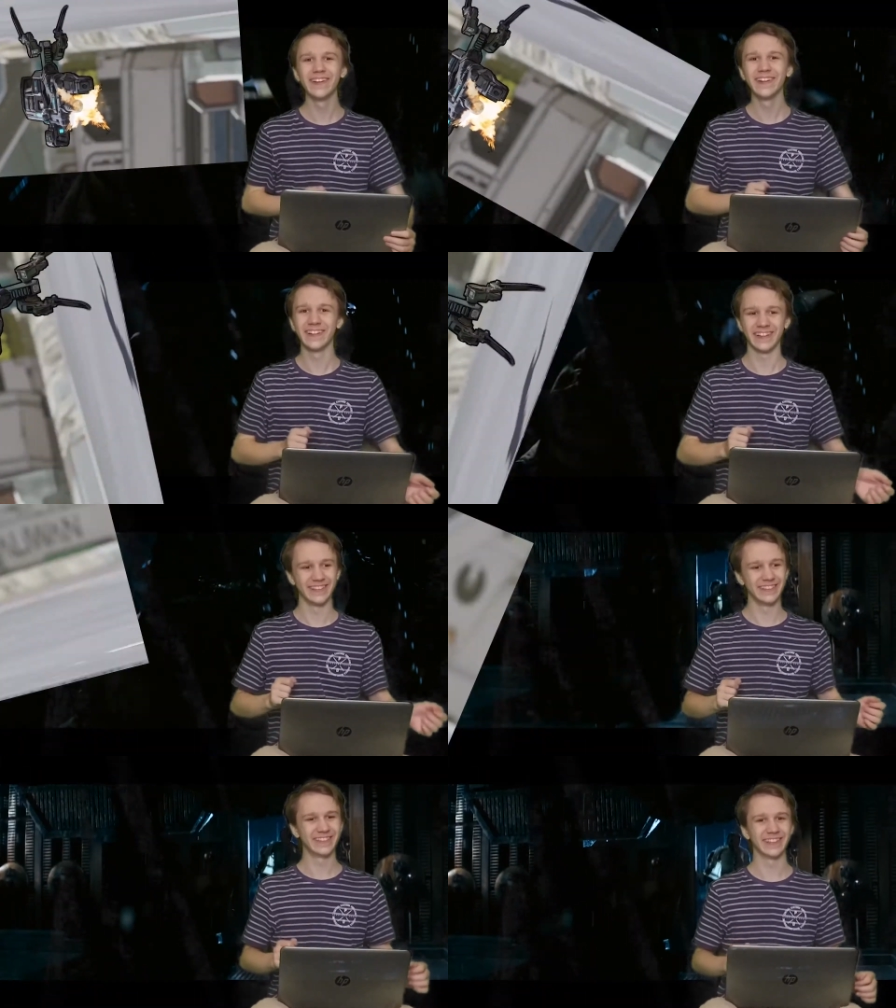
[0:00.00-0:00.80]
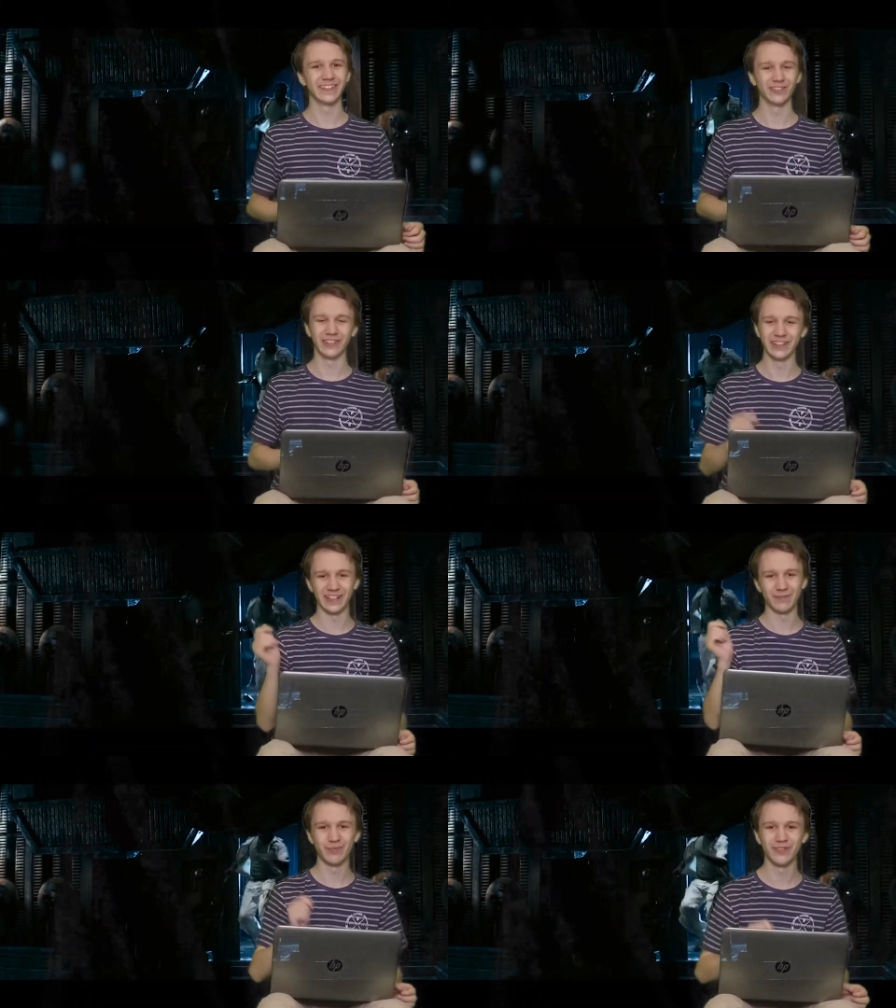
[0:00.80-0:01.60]
and you just get little gun
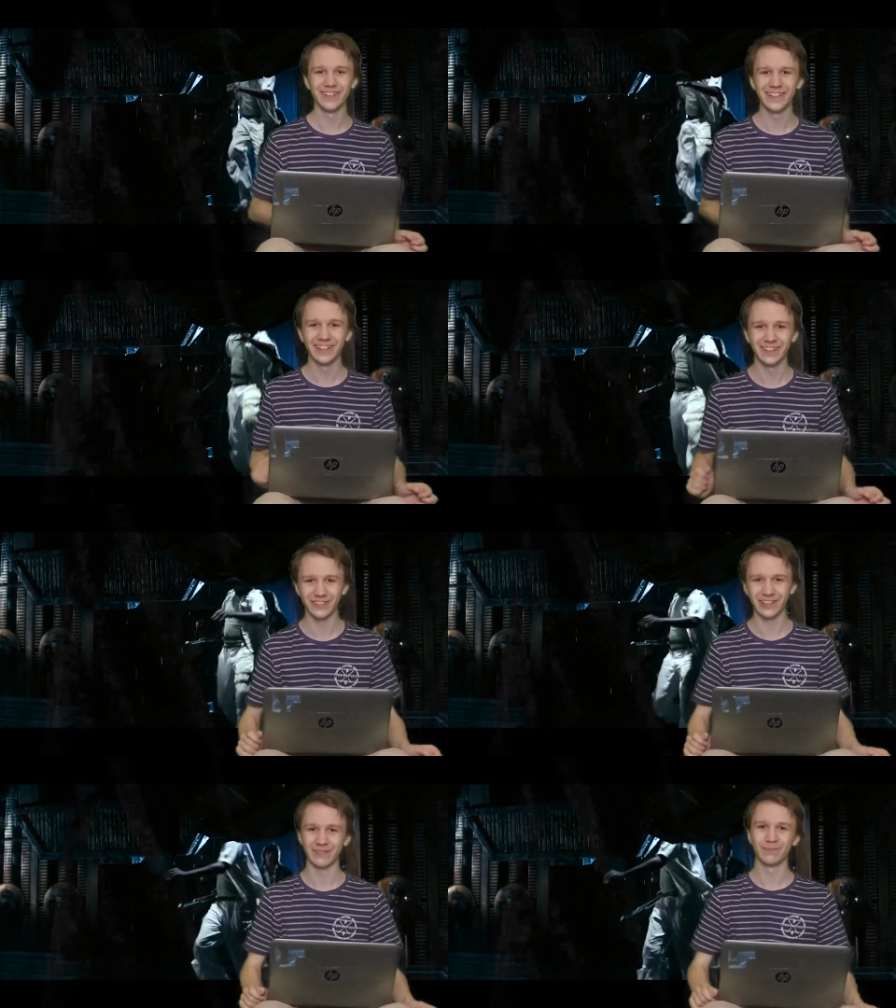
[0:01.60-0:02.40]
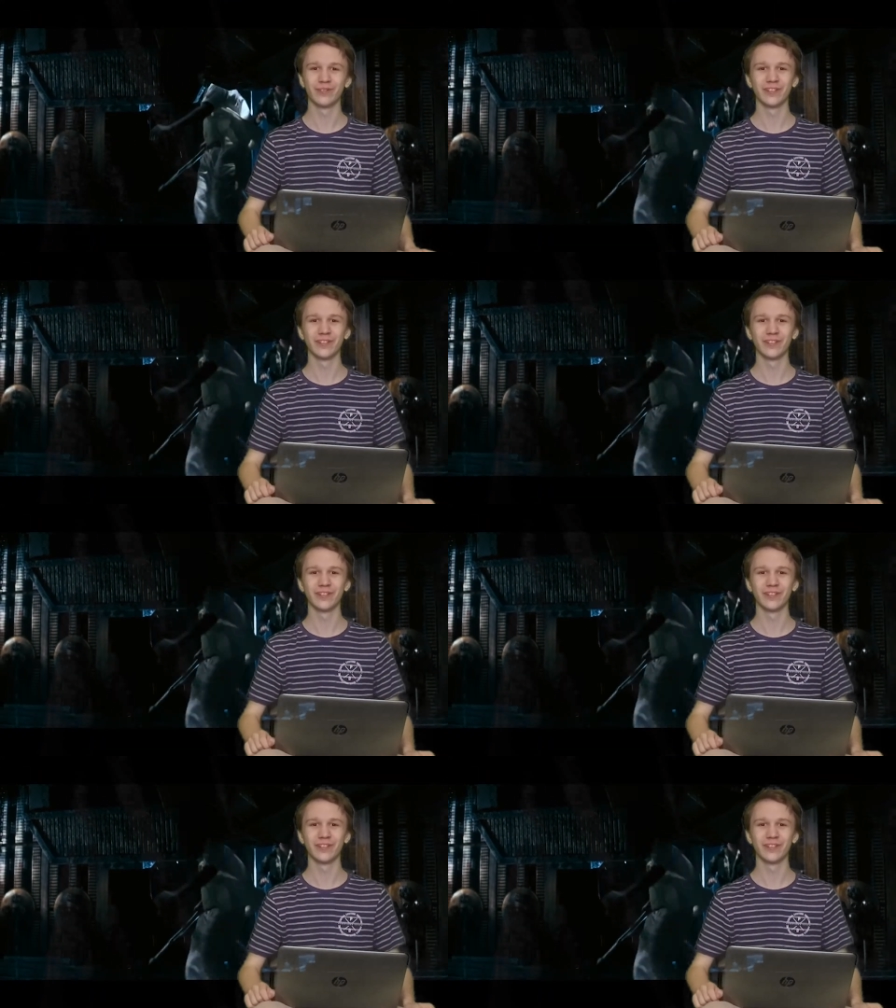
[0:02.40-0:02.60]
boy, little gun boy